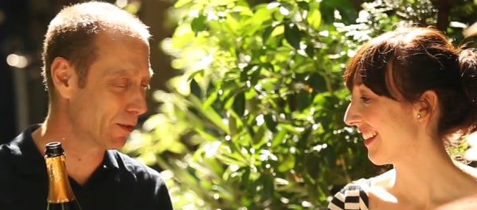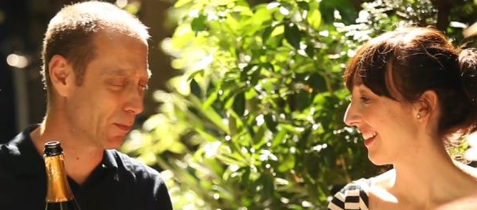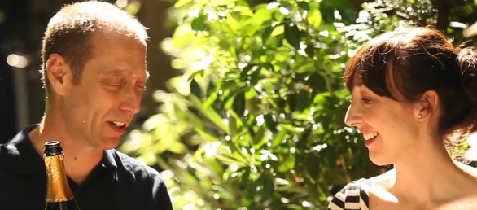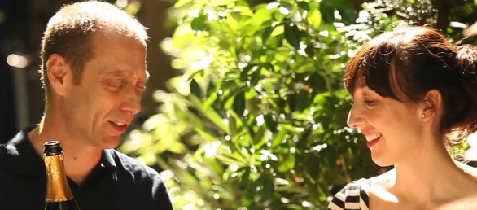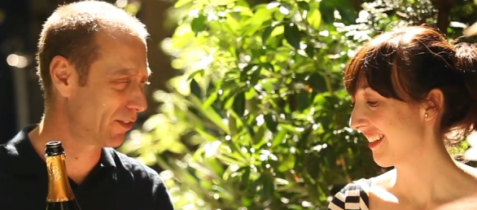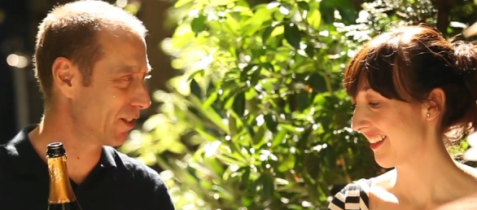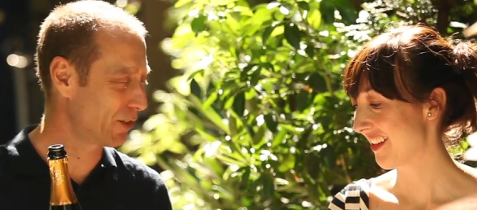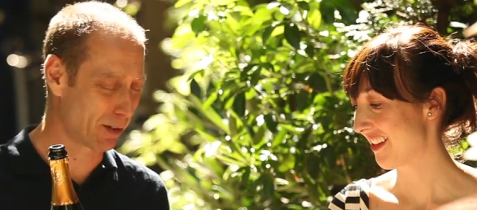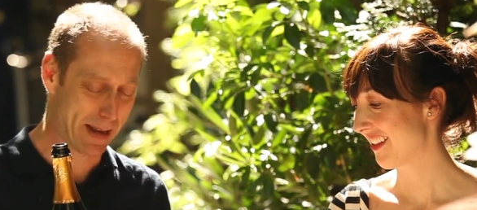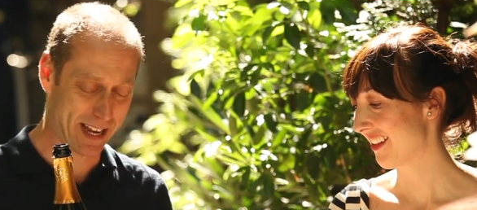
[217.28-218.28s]
Speaker 1: this wonderful
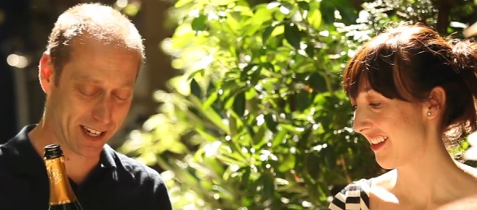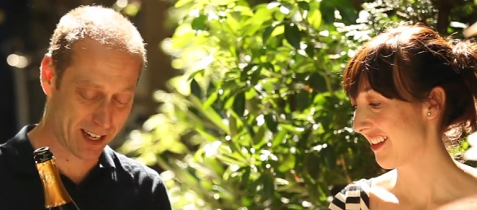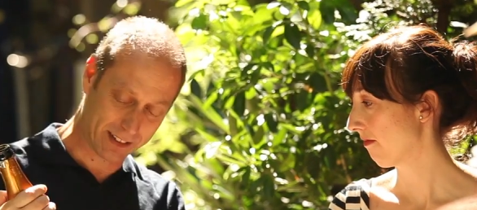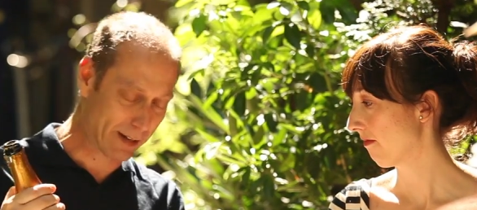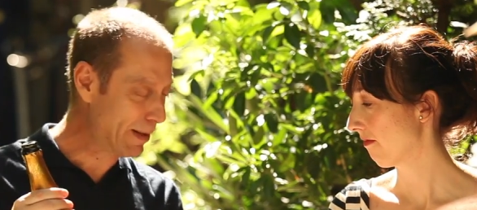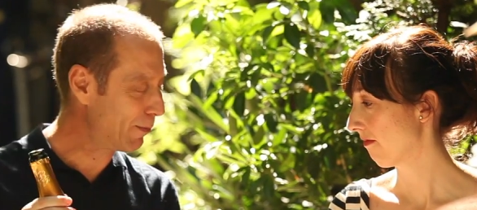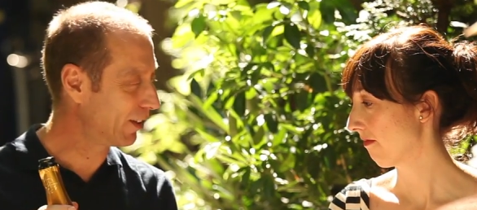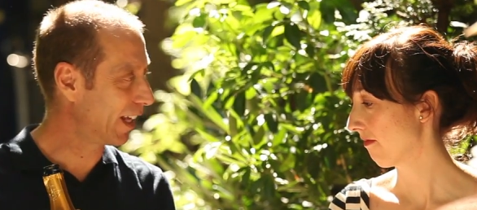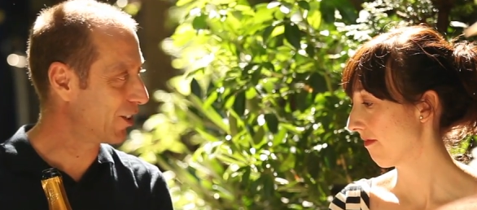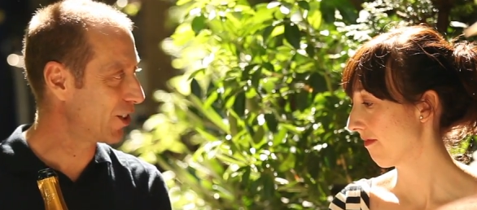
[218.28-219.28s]
sorbet. A lot of people
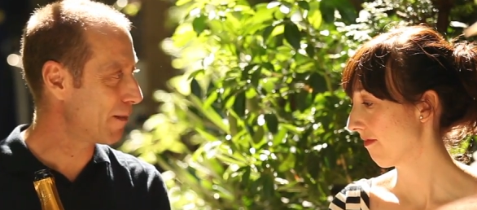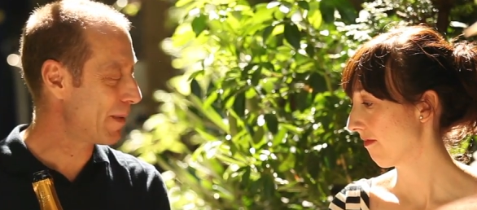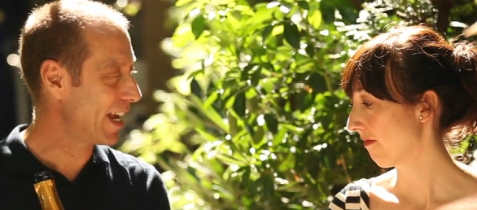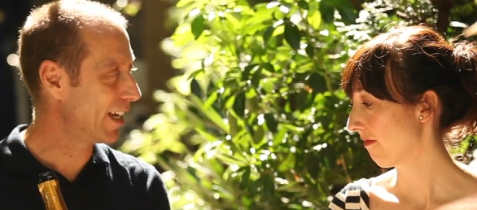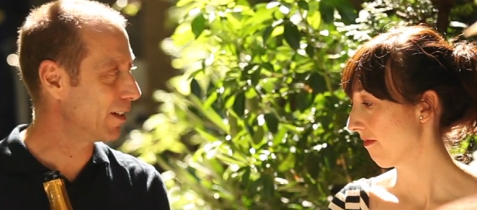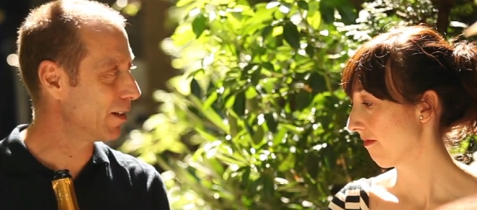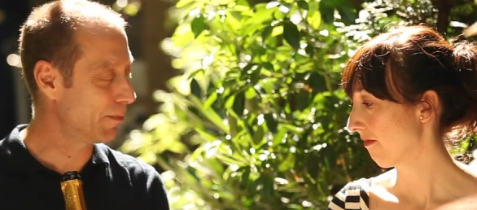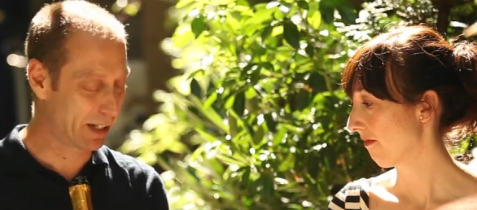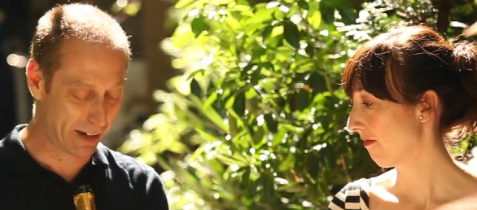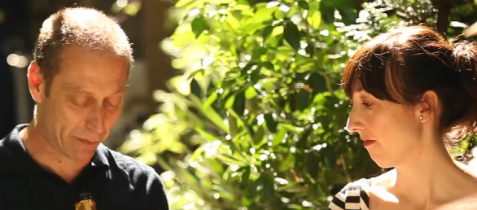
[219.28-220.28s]
like champagne,
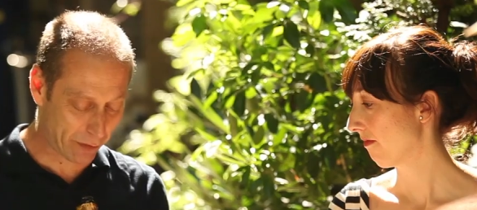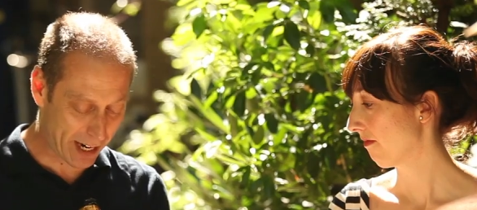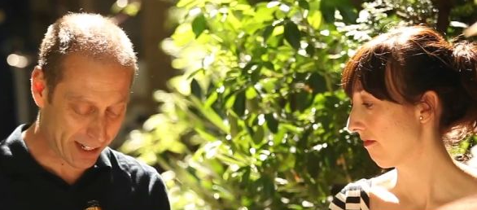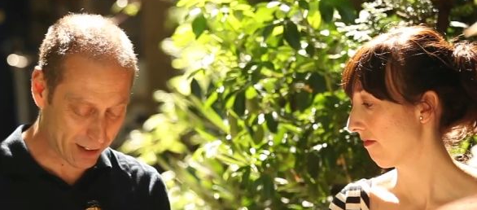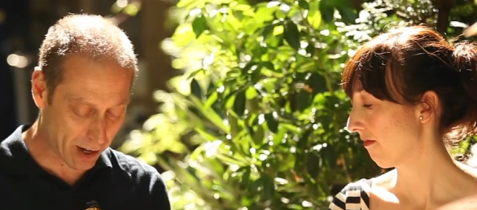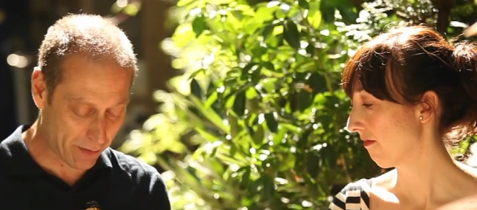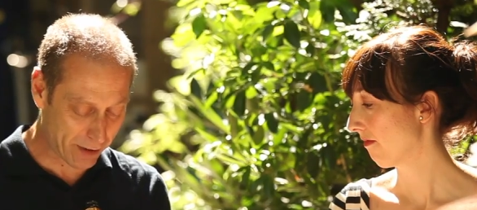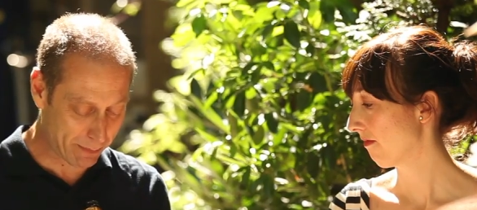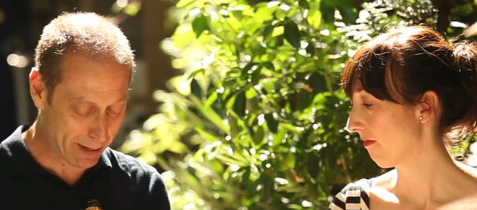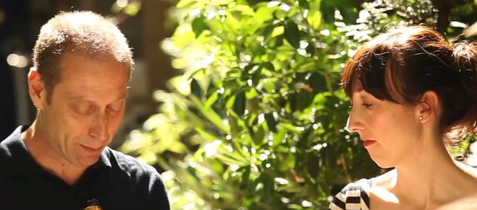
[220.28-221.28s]
but in France,
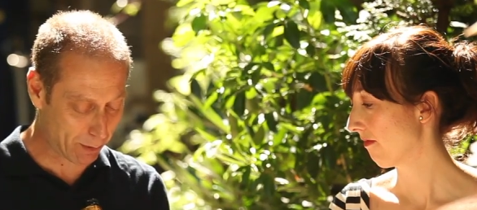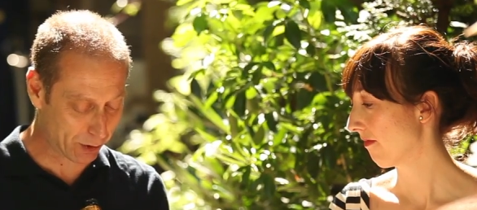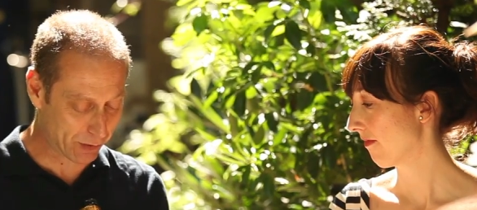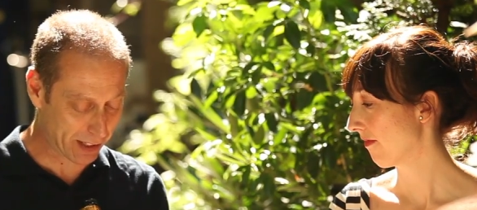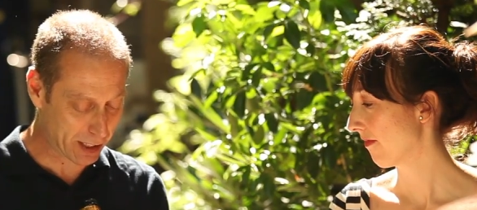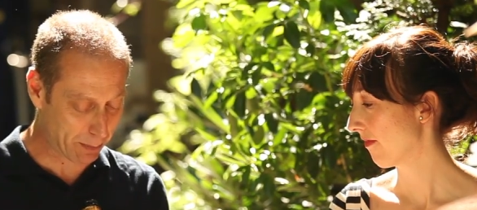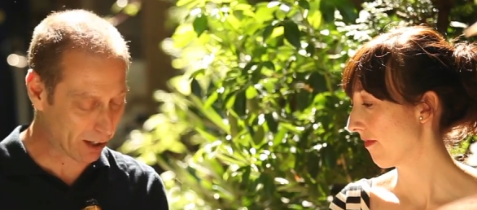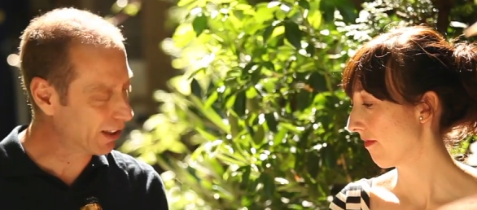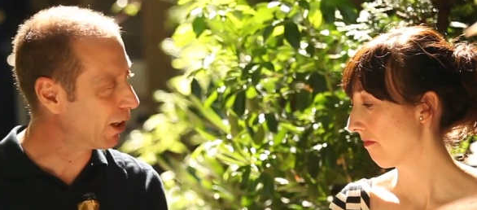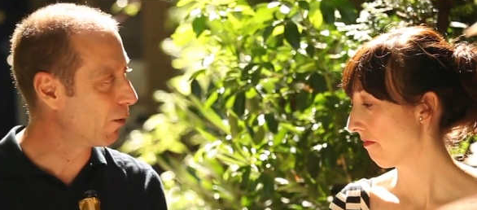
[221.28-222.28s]
often people will drink
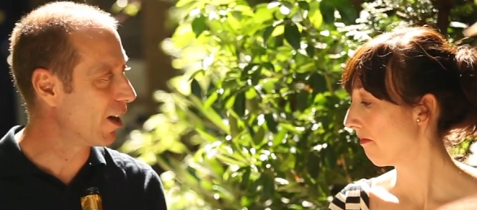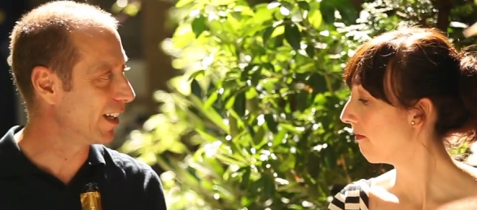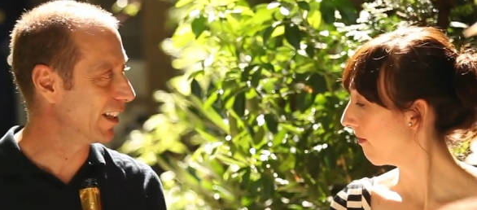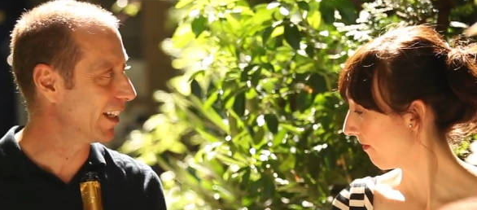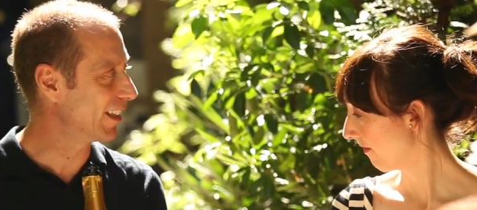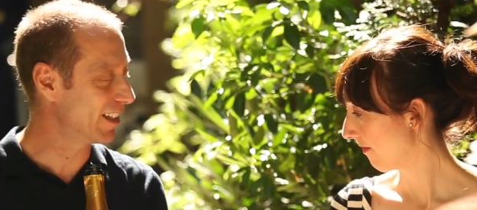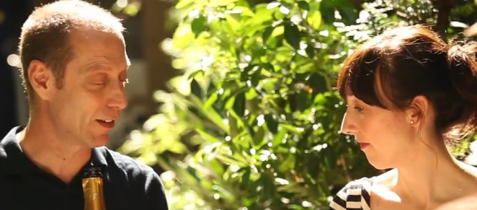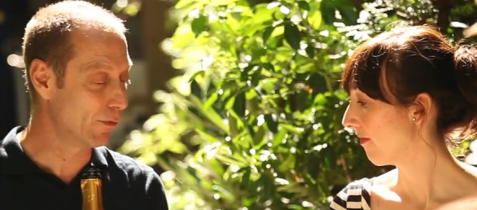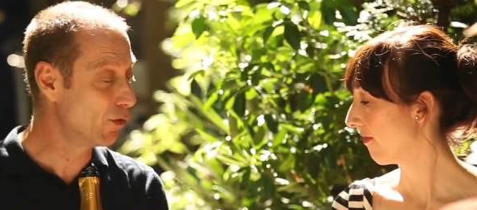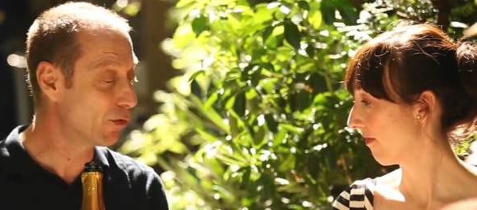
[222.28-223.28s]
sparkling wine like this,
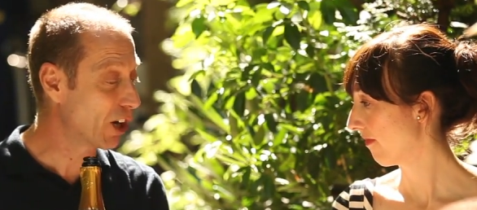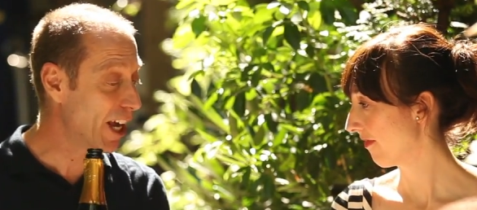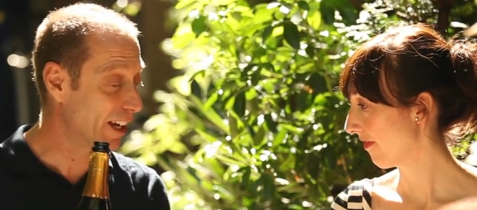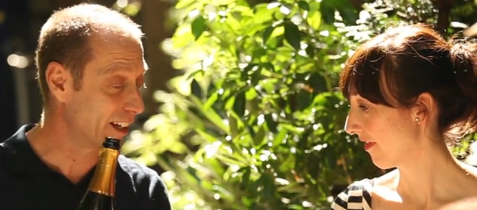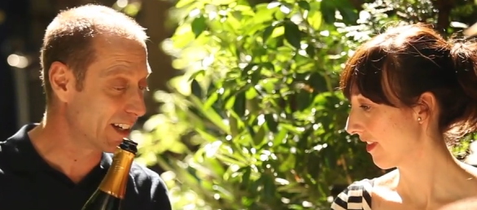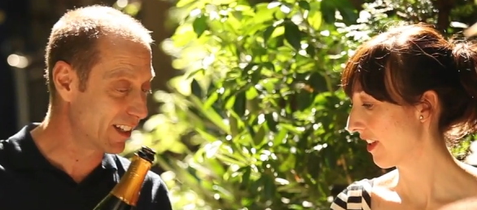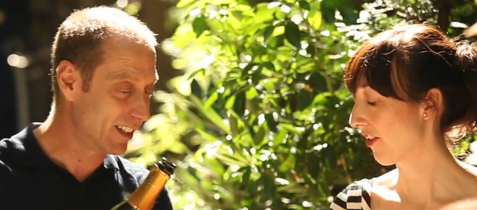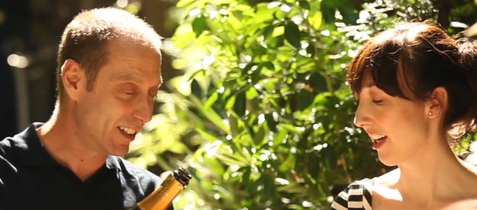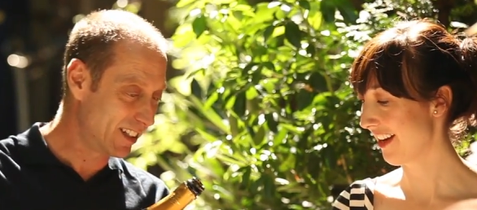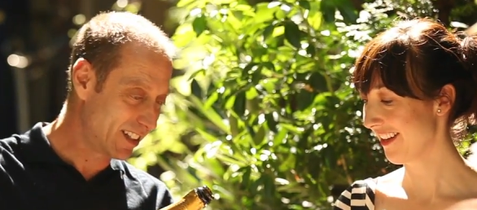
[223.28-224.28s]
a Vouvray.
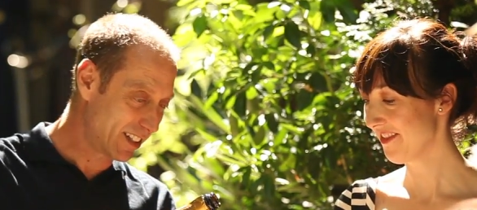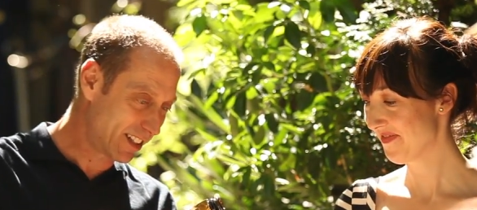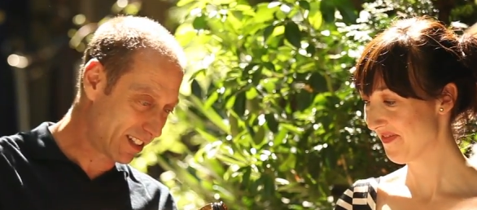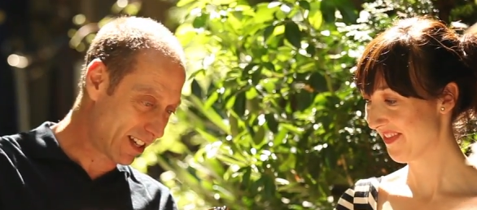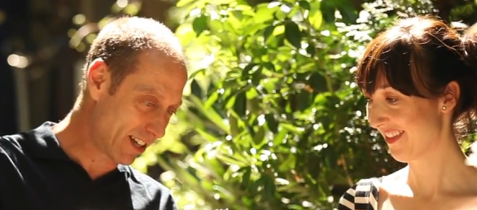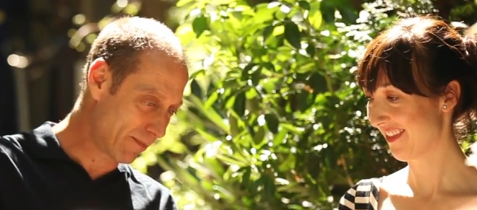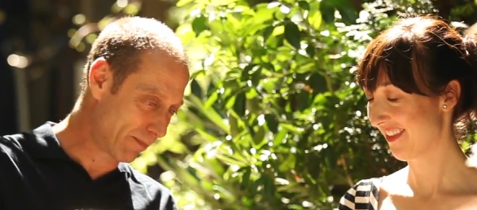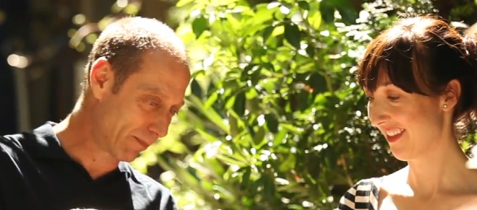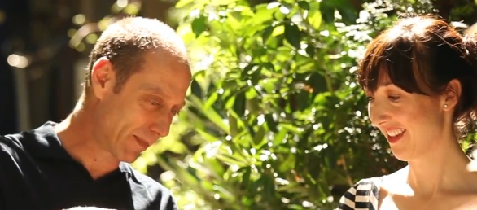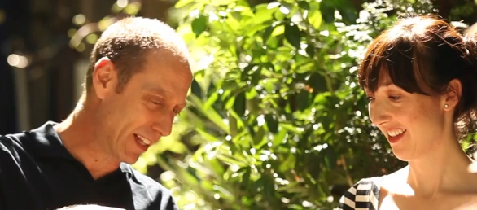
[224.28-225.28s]
Okay. Um,
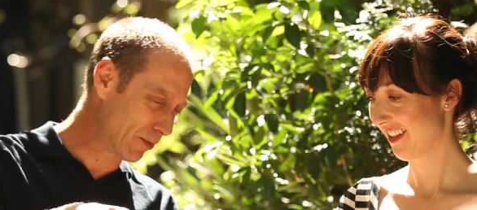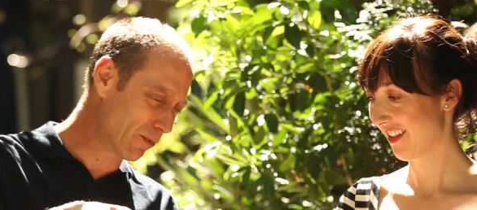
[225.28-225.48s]
it's